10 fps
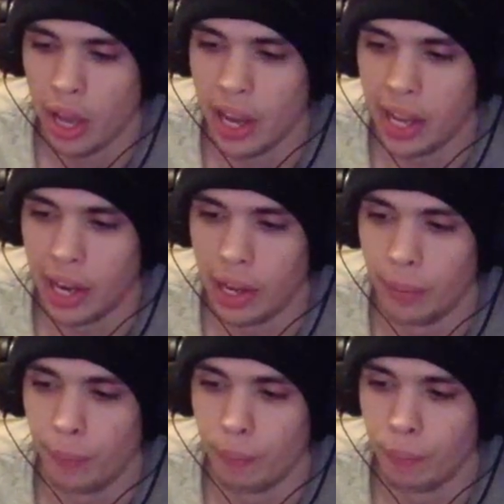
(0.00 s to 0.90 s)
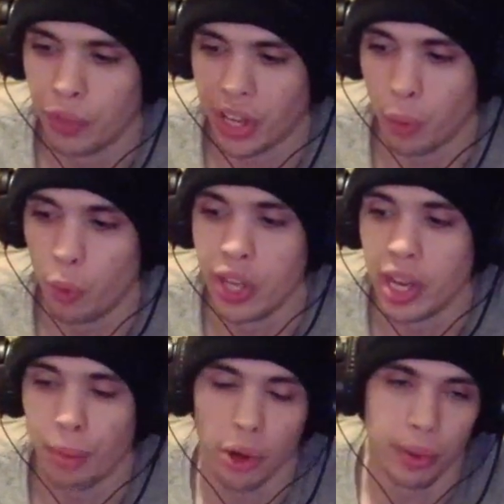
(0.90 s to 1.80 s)
and like a
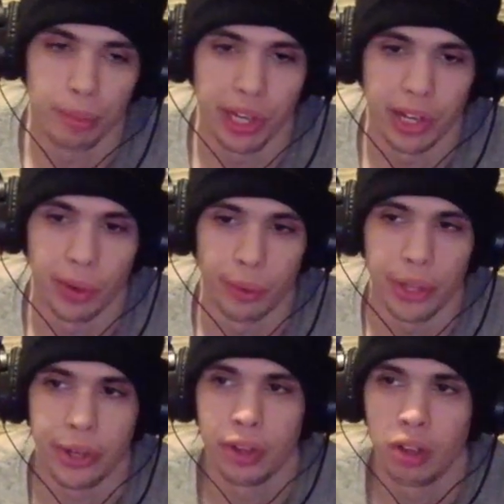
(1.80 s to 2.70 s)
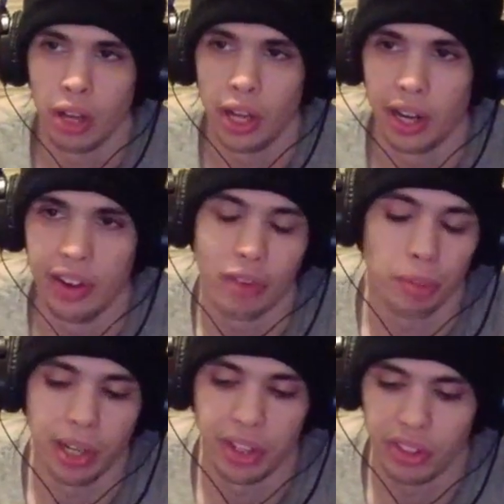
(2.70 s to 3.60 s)
week. I bought it and beat it in a week, and I never
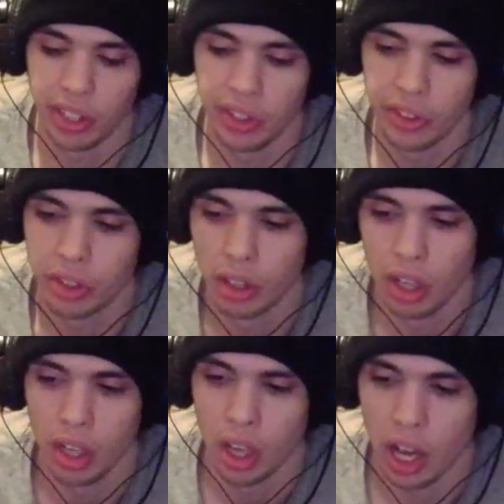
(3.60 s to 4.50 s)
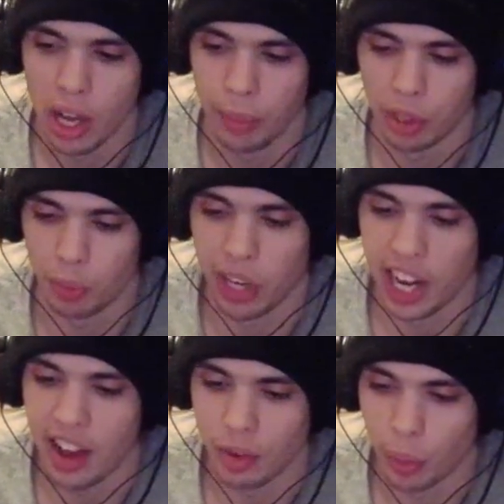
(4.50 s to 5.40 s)
played it since because we
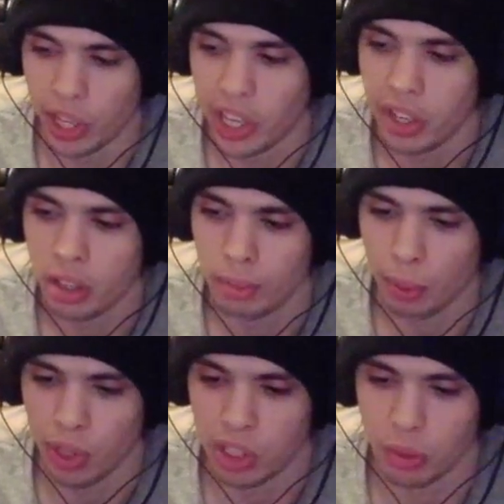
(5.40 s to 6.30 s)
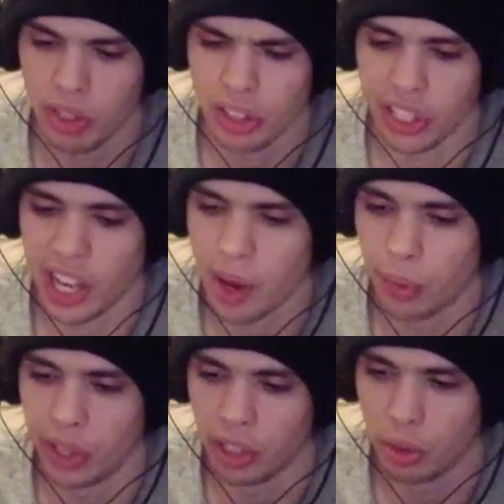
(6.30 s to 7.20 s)
didn't have a Wii, but we just recently got
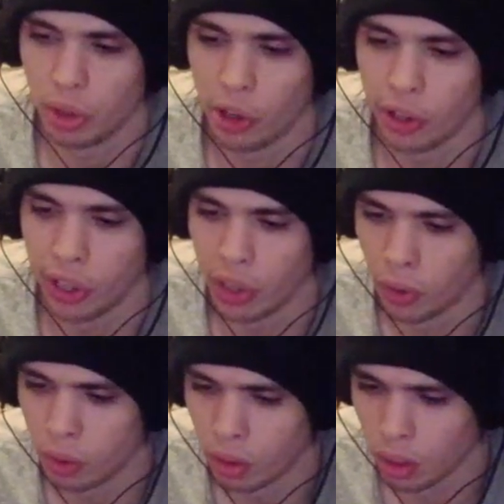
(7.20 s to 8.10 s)
one not too long ago.